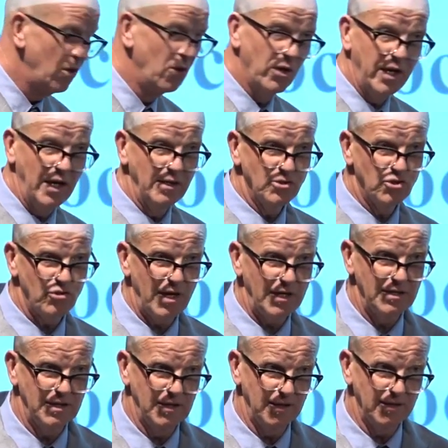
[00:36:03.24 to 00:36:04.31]
looking
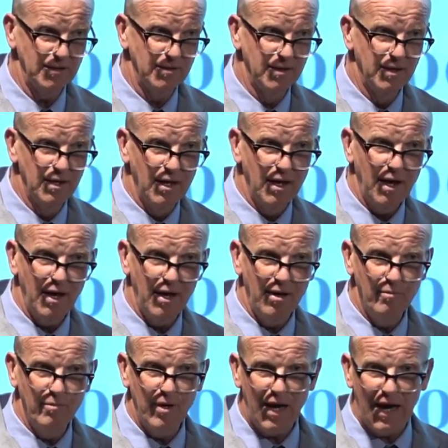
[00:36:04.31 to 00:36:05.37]
trendy.
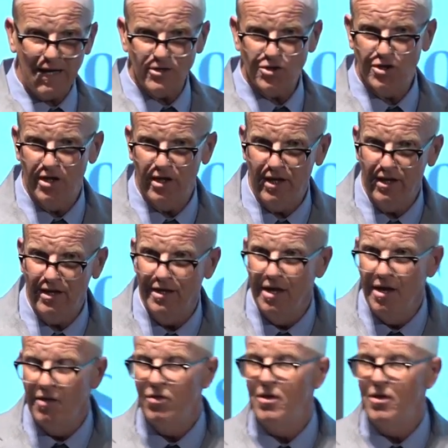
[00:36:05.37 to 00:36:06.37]
Um, actually,